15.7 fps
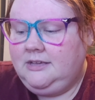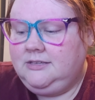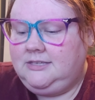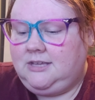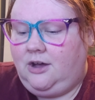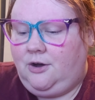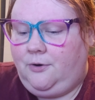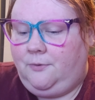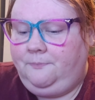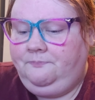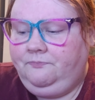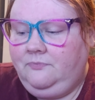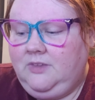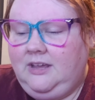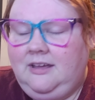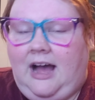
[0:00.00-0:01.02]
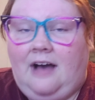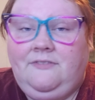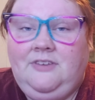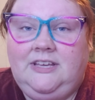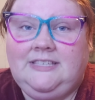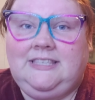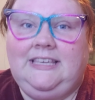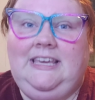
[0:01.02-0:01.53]
So
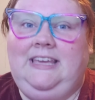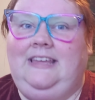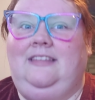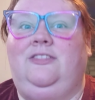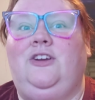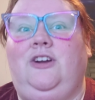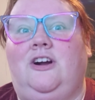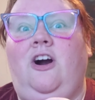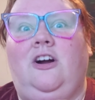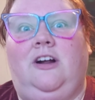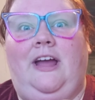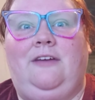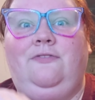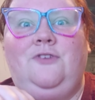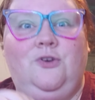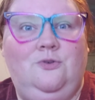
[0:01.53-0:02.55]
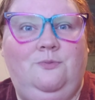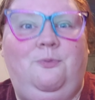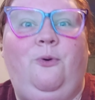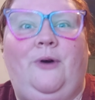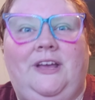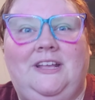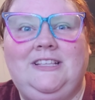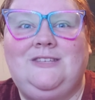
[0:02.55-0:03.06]
obviously there are a few
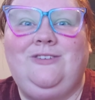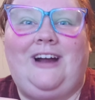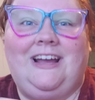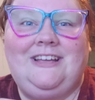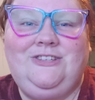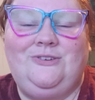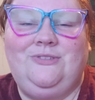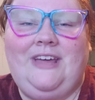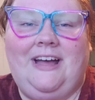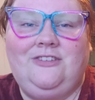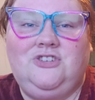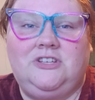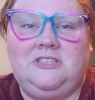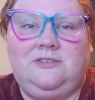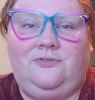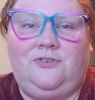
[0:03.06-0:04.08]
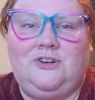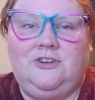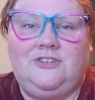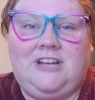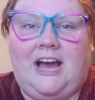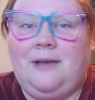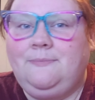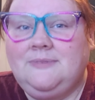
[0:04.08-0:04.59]
points where I do that just for
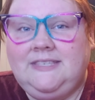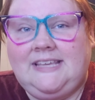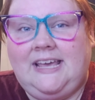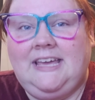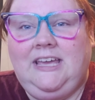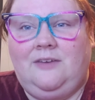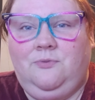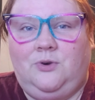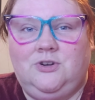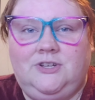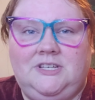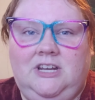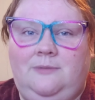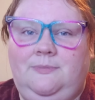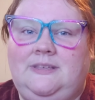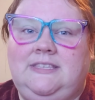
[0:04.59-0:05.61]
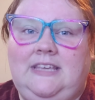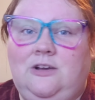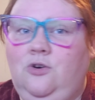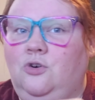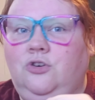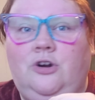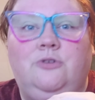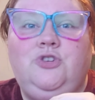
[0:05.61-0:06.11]
time's sake. If we're just going to be
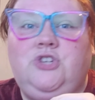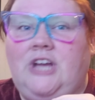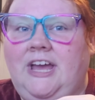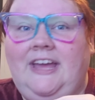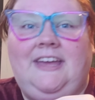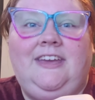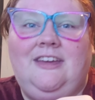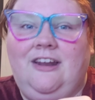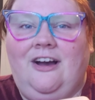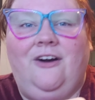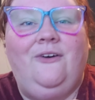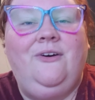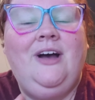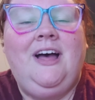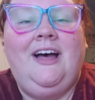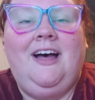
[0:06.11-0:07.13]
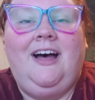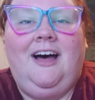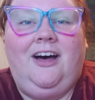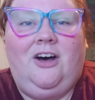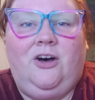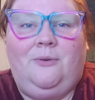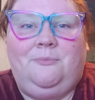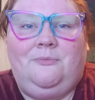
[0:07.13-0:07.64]
single crocheting, you know,
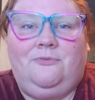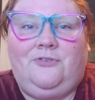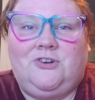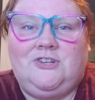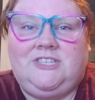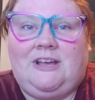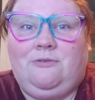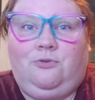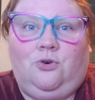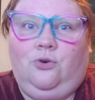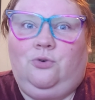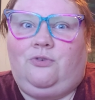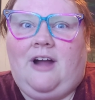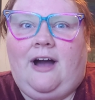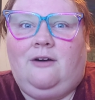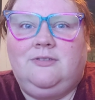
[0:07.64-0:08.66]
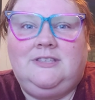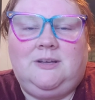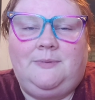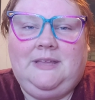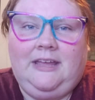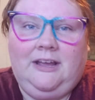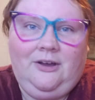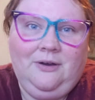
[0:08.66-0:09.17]
for several rounds, I'll
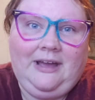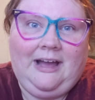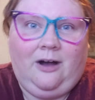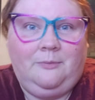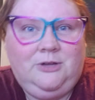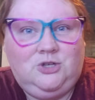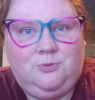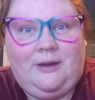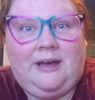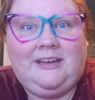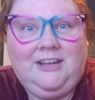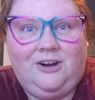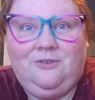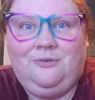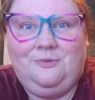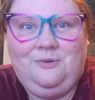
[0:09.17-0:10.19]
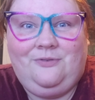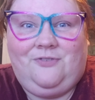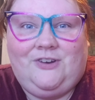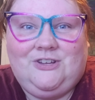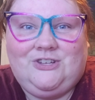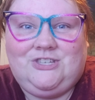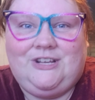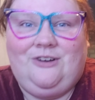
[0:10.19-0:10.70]
be like, okay, I'll meet you back here when we
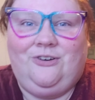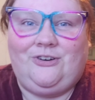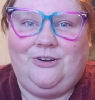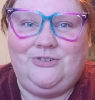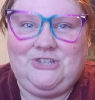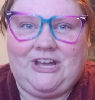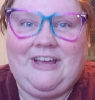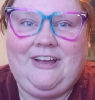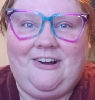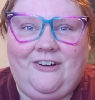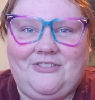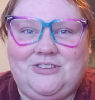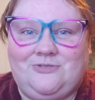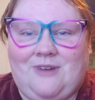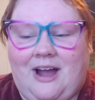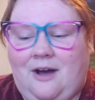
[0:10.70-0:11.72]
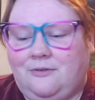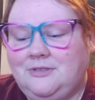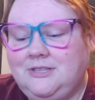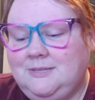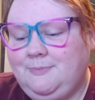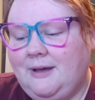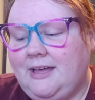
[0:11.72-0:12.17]
finish single crocheting all these rounds.